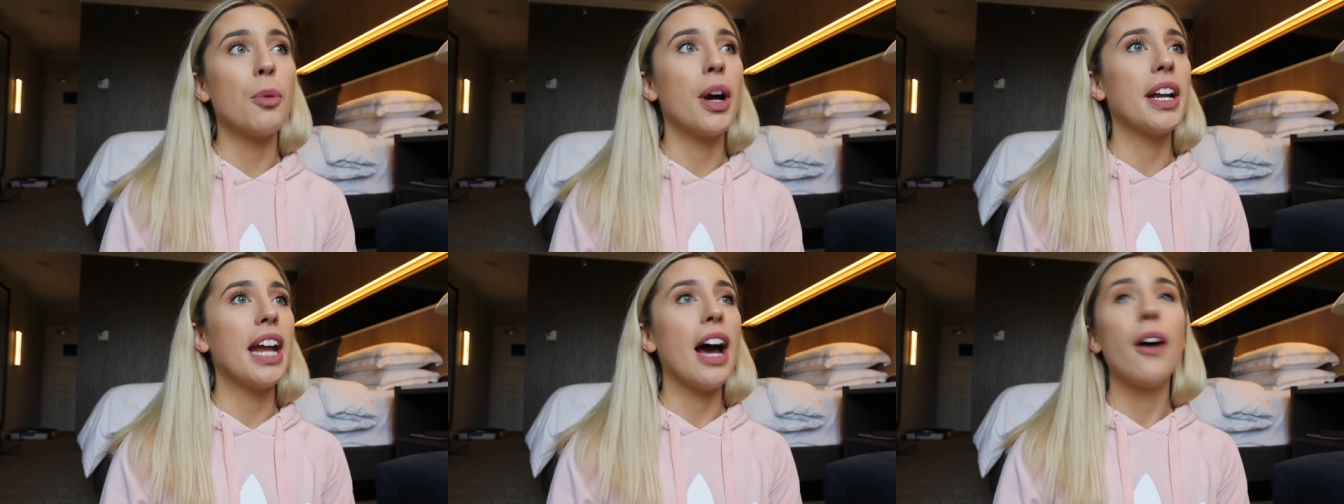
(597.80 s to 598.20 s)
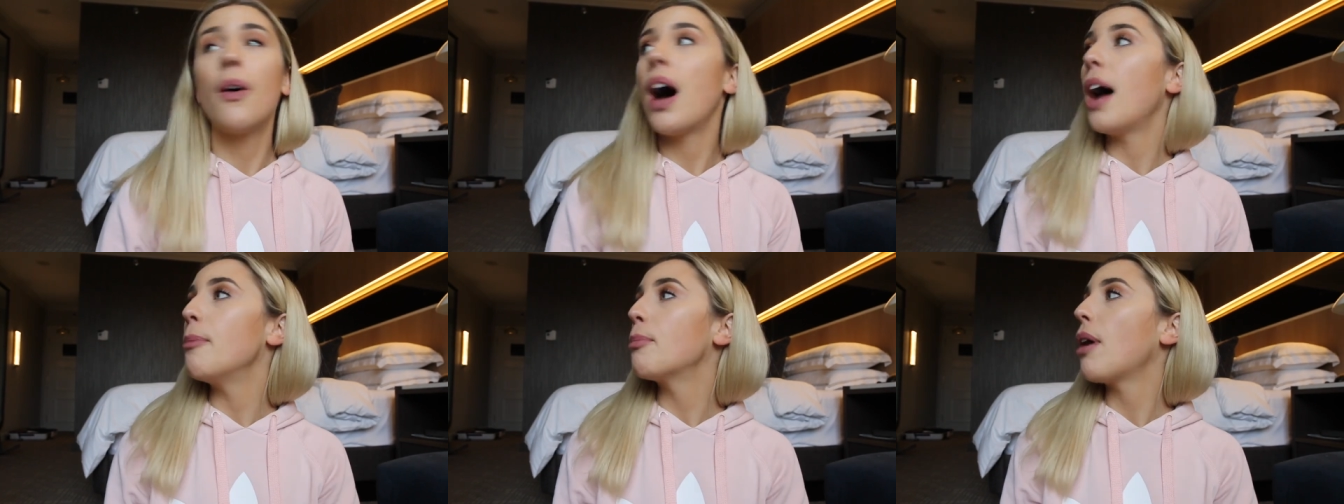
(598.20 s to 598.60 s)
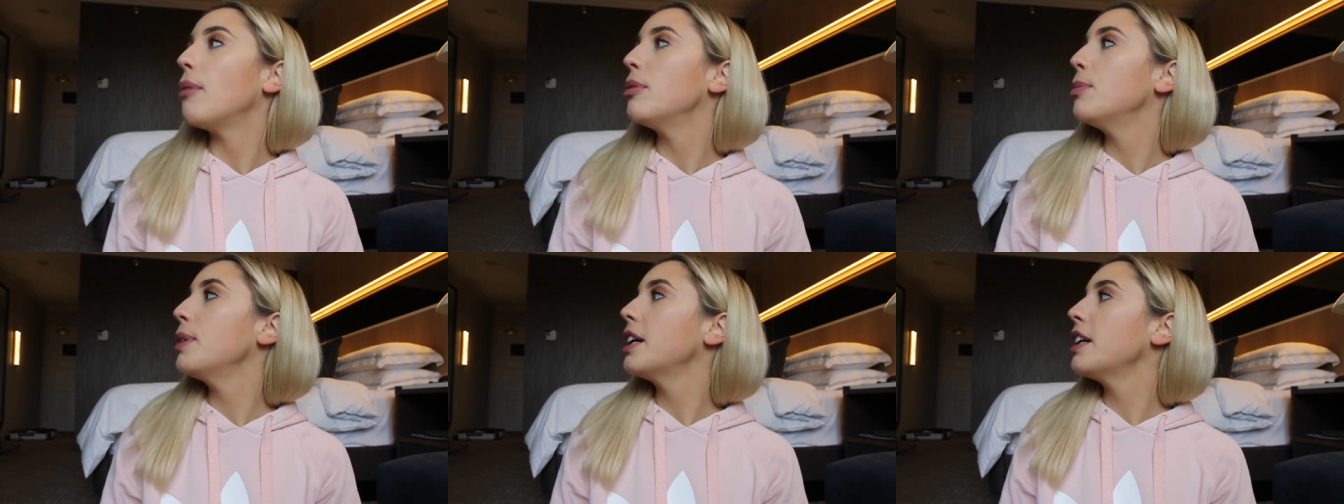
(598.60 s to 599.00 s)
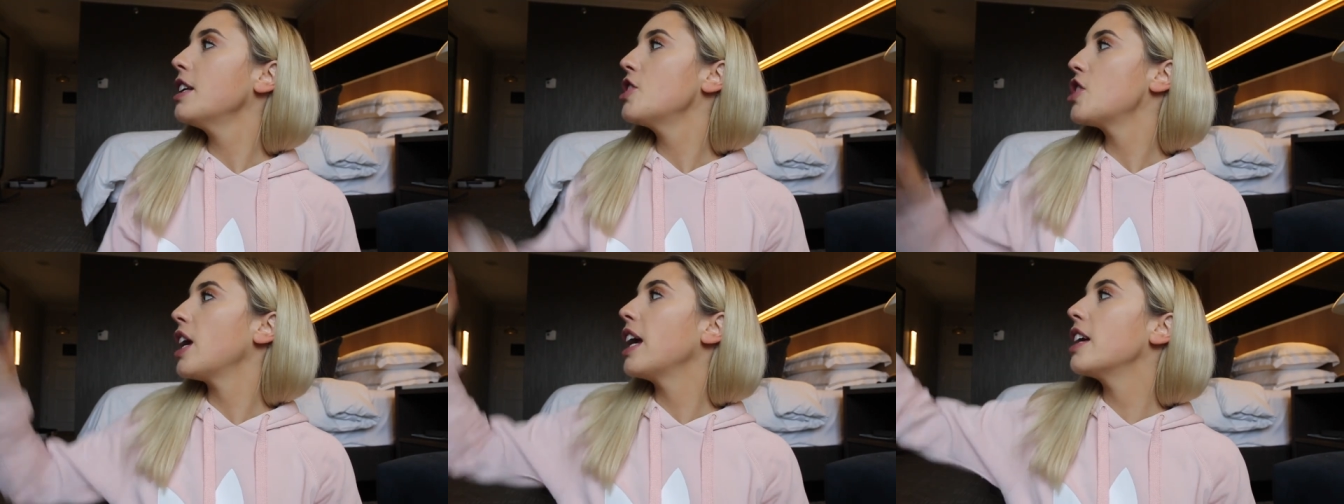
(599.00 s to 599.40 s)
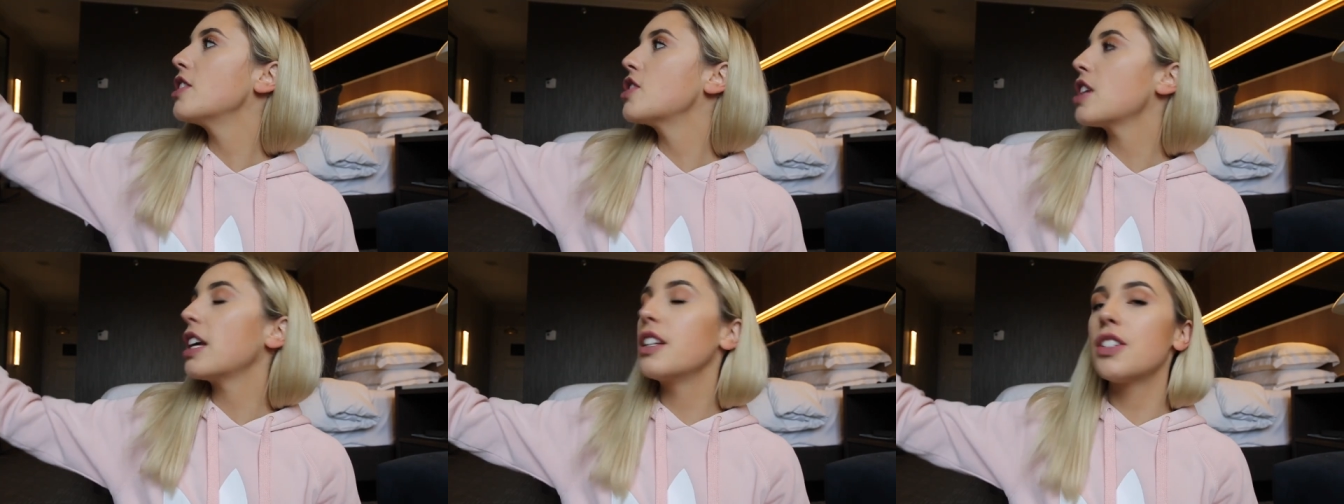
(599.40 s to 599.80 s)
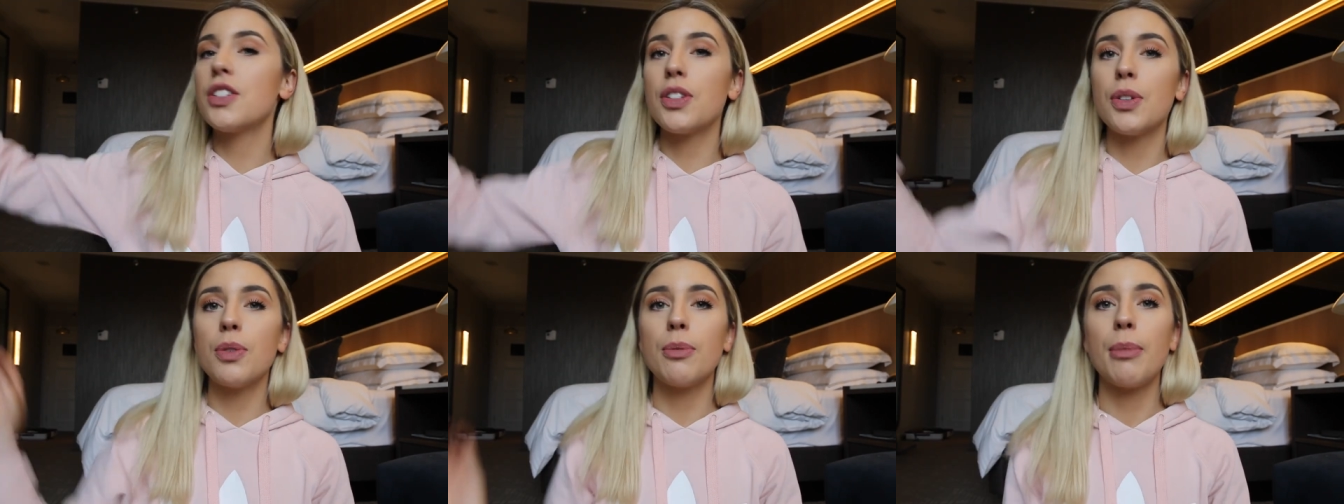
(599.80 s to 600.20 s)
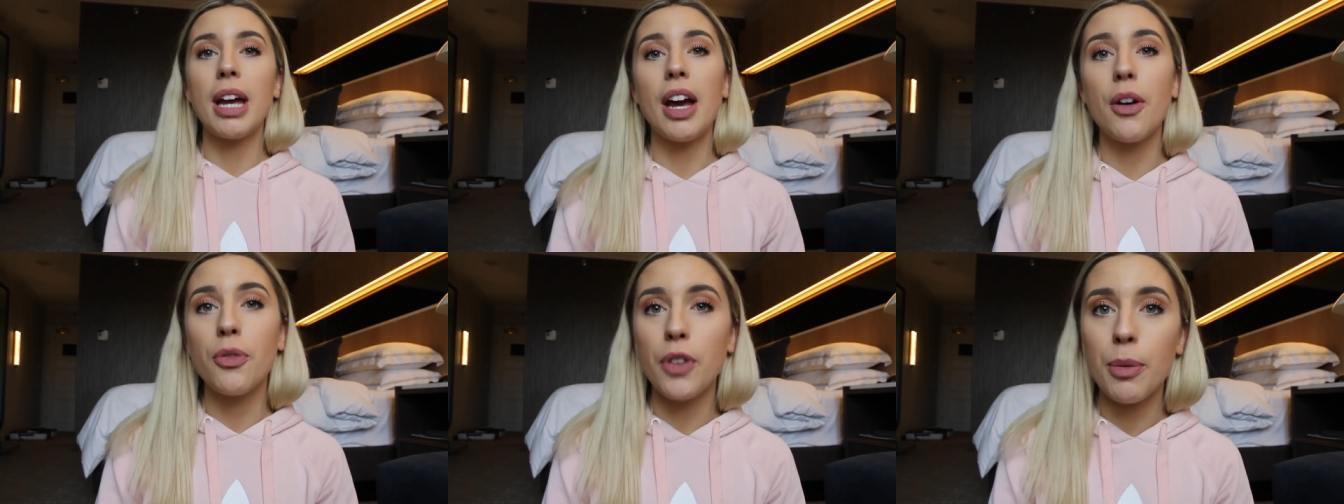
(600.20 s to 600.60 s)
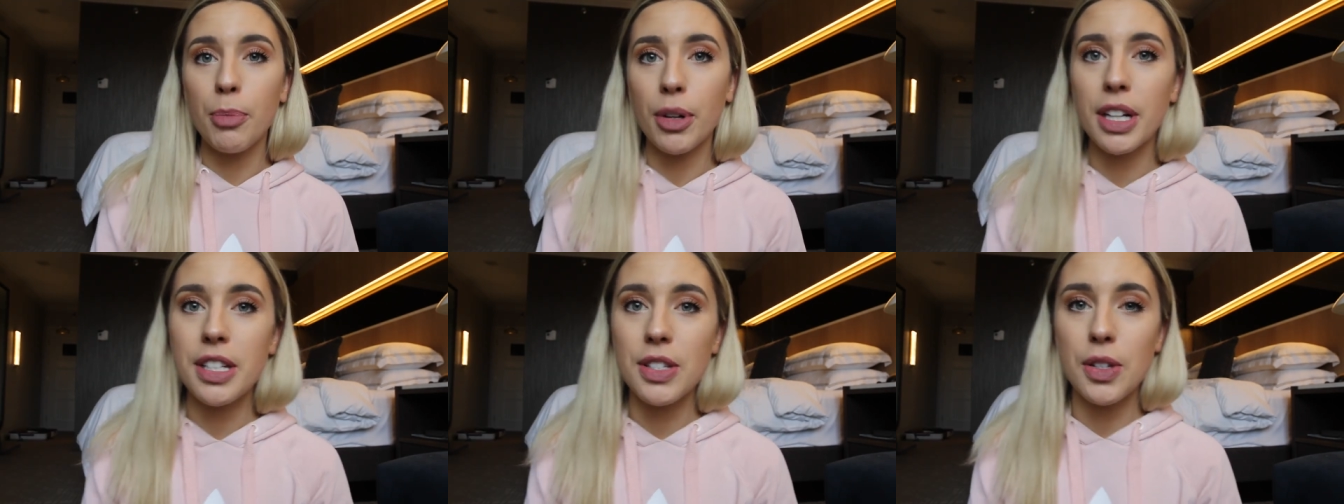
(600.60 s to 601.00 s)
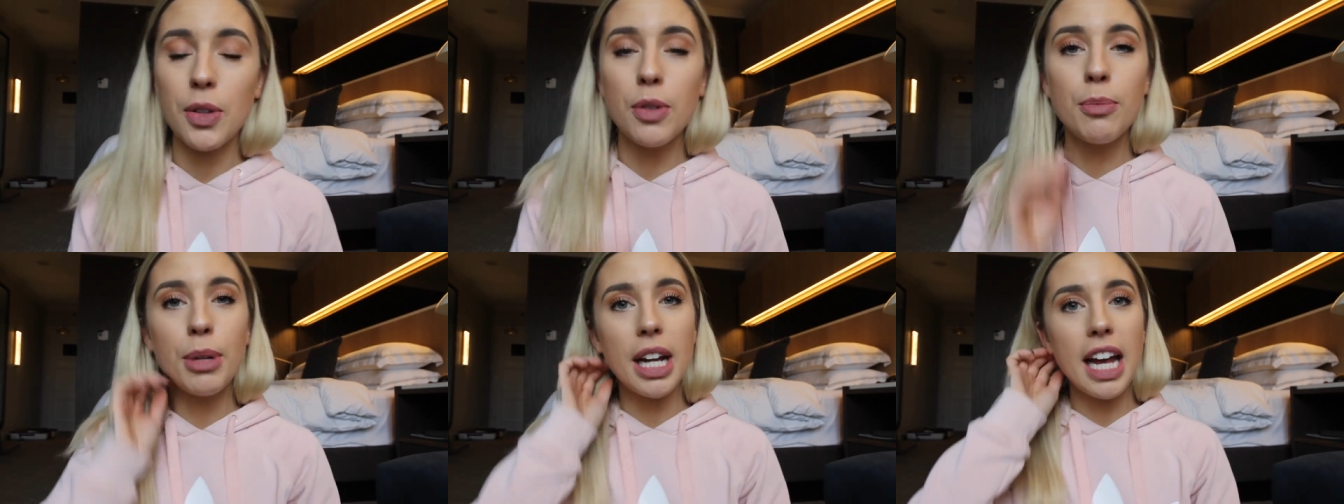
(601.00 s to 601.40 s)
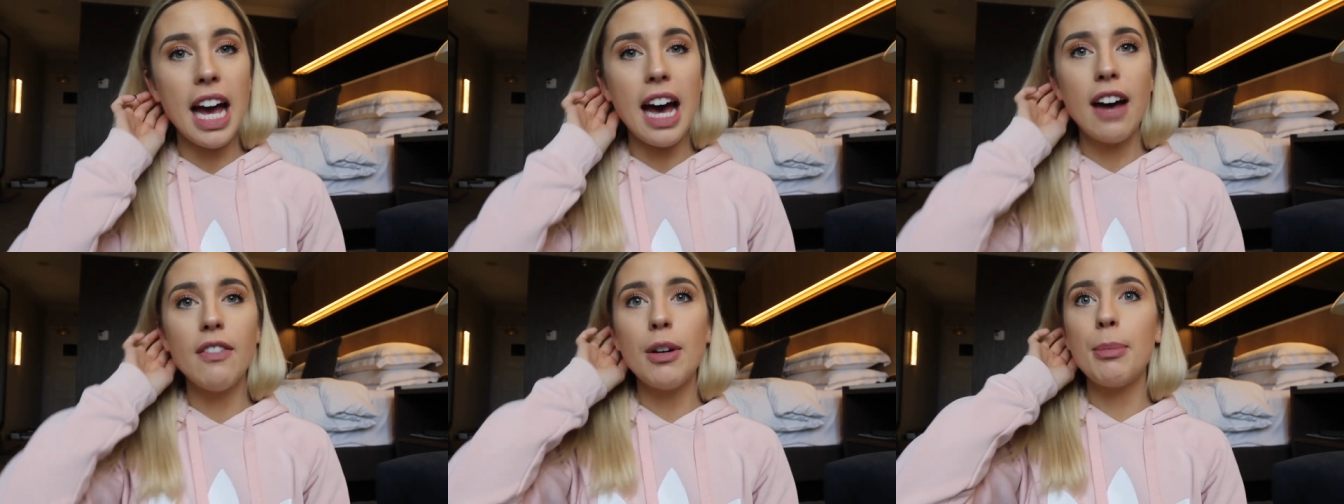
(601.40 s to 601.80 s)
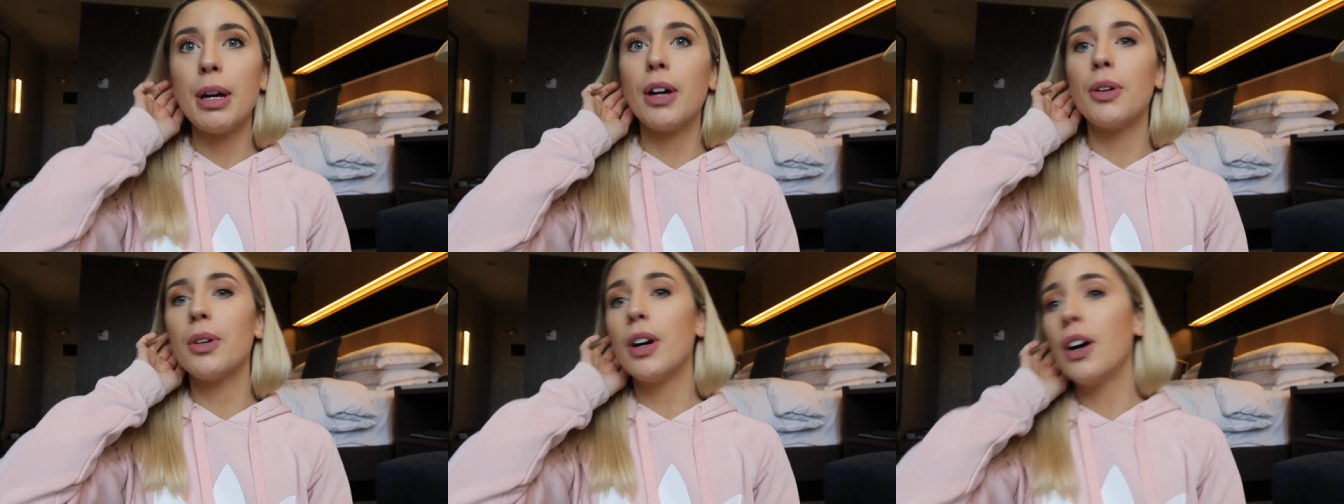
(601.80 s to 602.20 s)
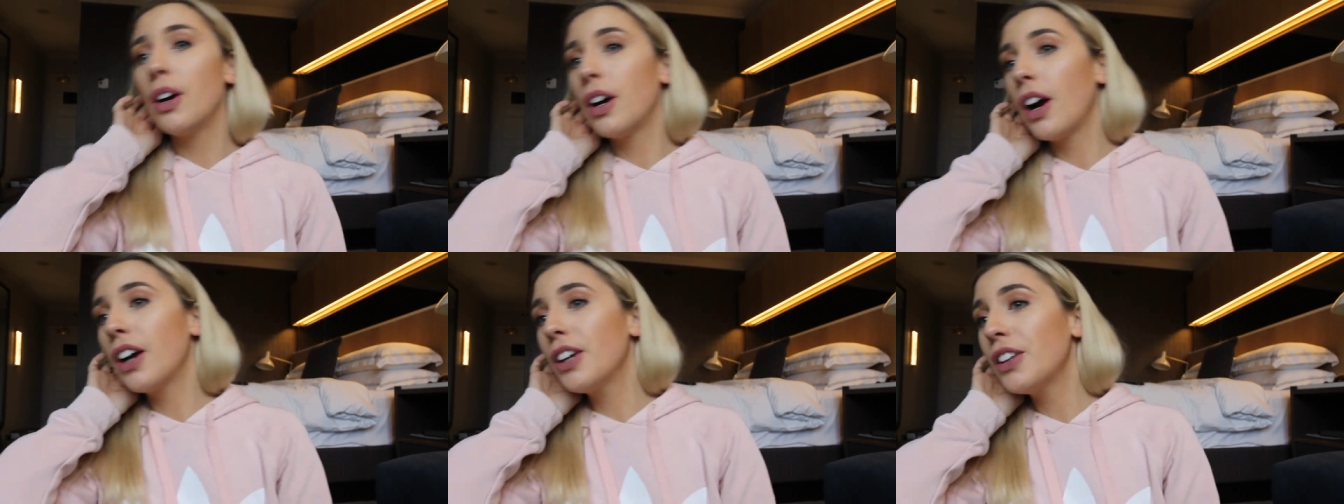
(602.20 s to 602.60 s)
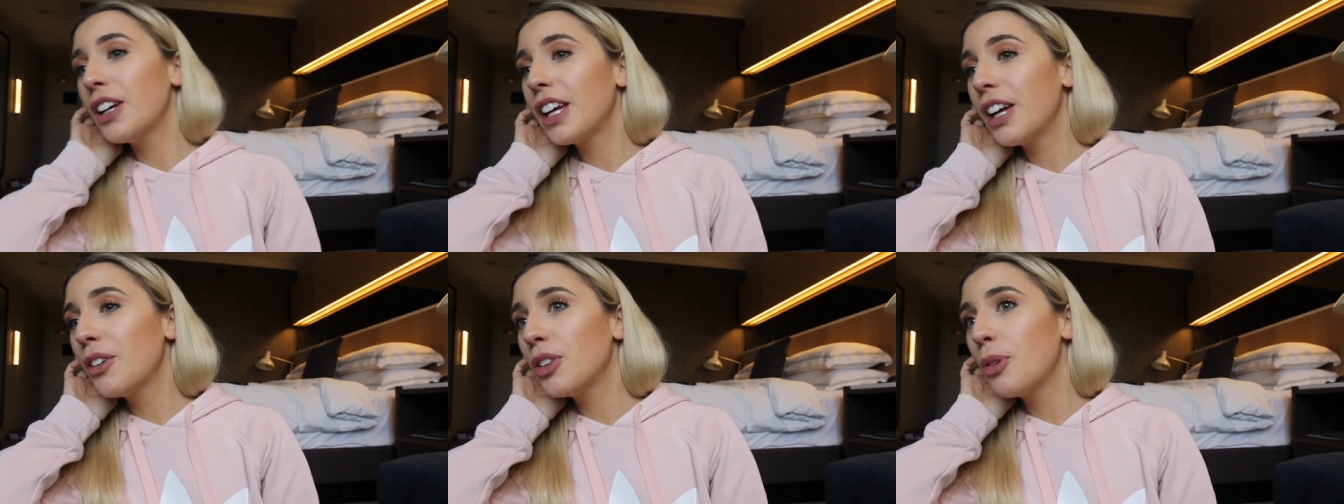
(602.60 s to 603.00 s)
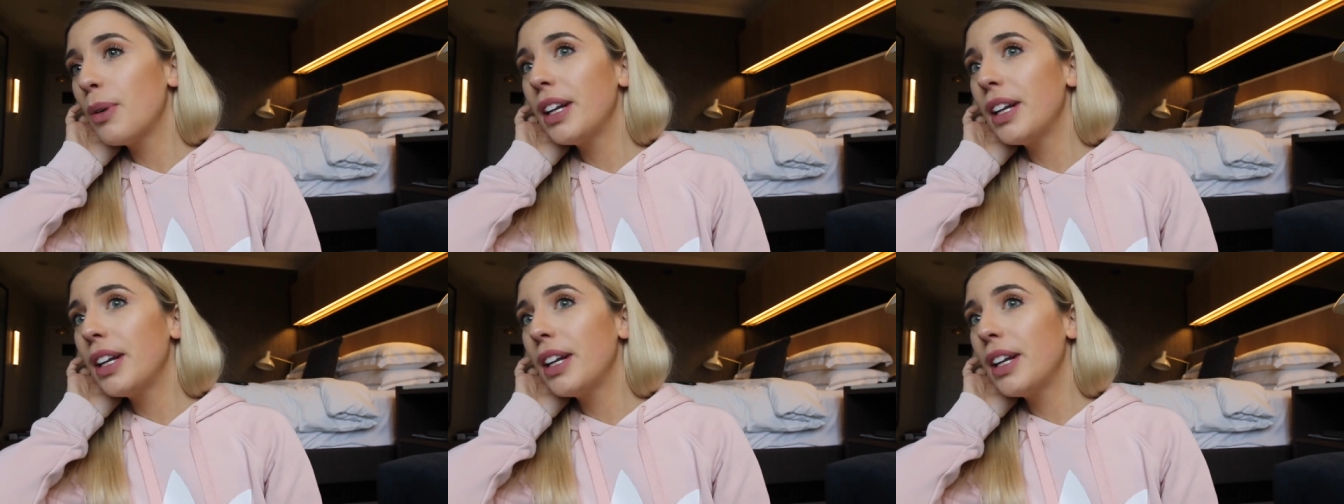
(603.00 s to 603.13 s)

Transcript: what now. I'm probably gonna change into my outfit pretty soon, but I have about are you looking out the